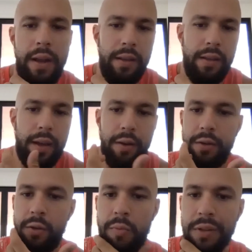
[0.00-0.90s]
like
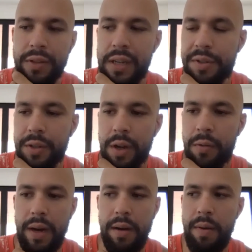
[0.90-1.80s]
normal tips,
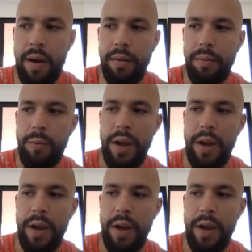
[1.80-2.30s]
Way